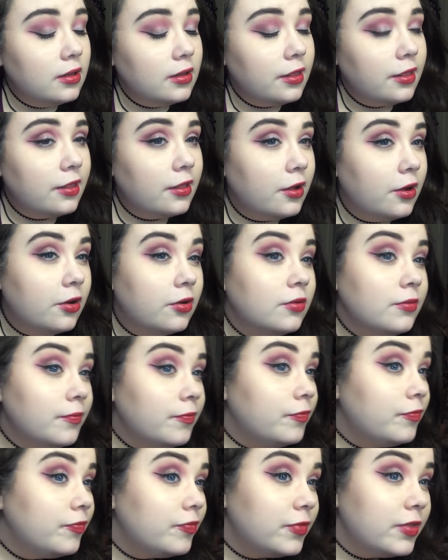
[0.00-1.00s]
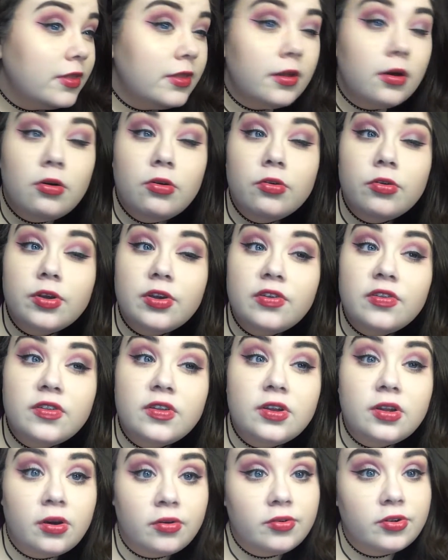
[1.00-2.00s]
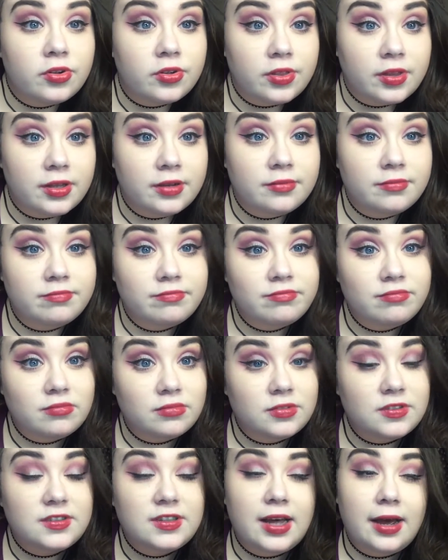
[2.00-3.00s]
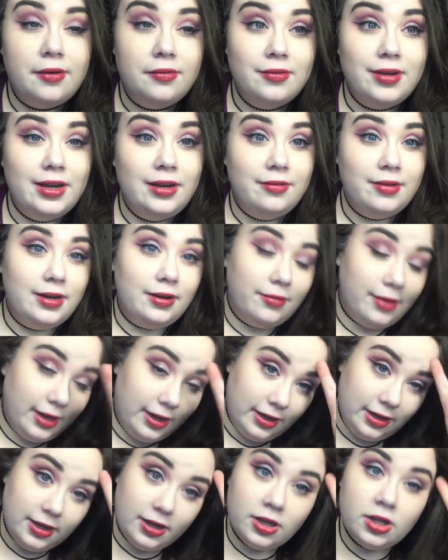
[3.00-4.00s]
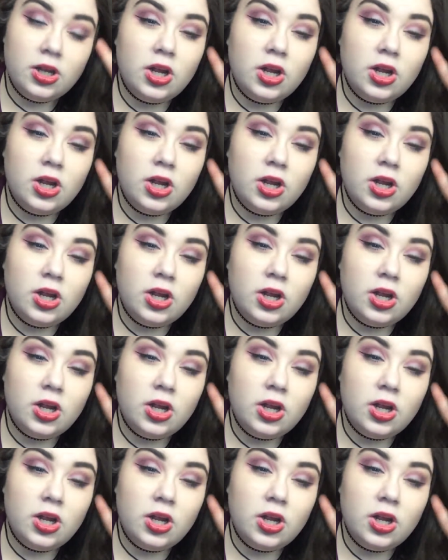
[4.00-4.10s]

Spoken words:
So, no crease, no nothing. Set really, really well.